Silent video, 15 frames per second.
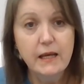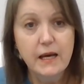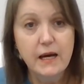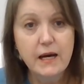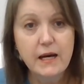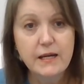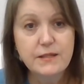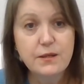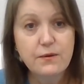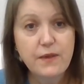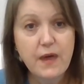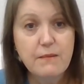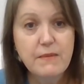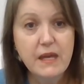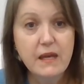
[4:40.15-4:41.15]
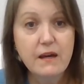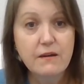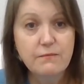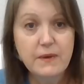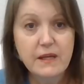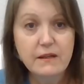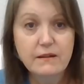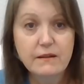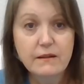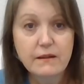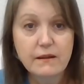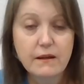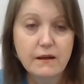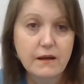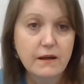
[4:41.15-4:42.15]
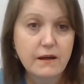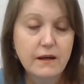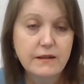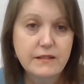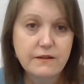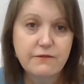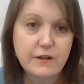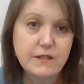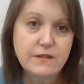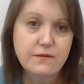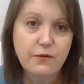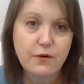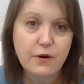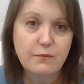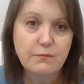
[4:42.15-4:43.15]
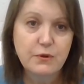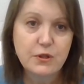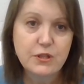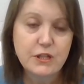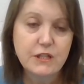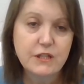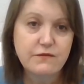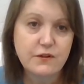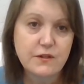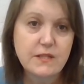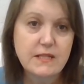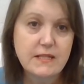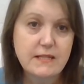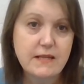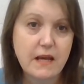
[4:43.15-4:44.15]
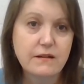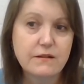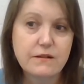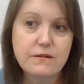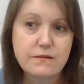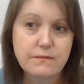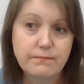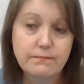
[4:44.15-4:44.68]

Uh, so that may have been uh, a difference for Buttigieg versus Sanders.